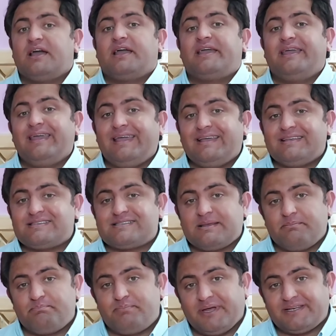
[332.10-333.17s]
he is
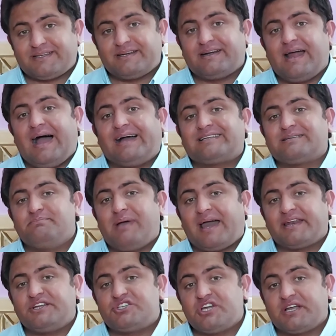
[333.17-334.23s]
better at
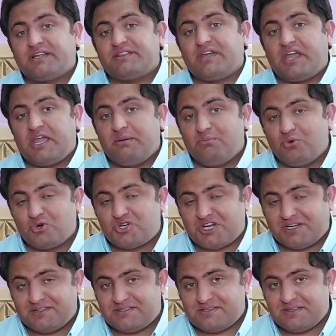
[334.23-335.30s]
managing the
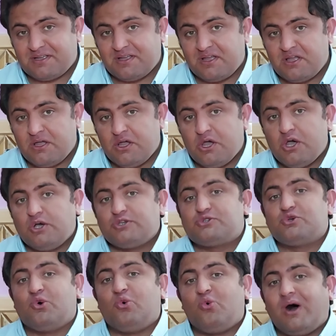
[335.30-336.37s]
emotions.
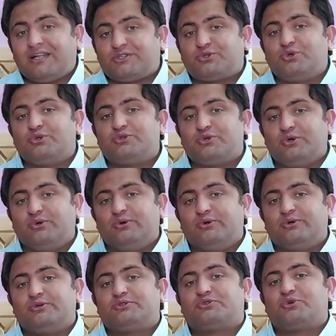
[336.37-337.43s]
So what to
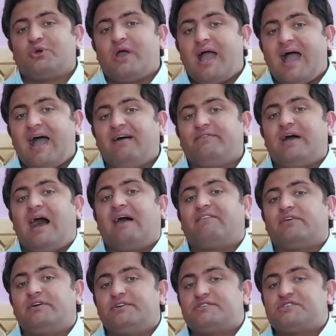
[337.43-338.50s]
do to have
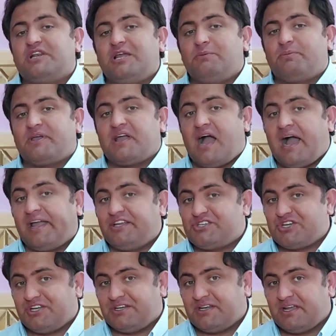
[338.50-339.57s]
our sleeping
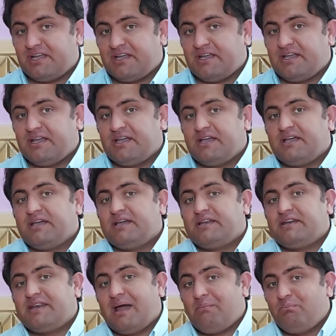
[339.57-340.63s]
hygiene?
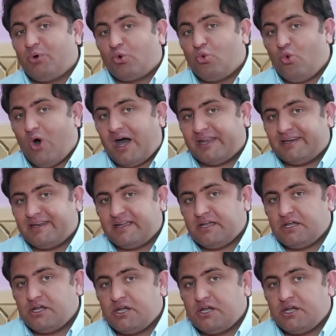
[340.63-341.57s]
Number one,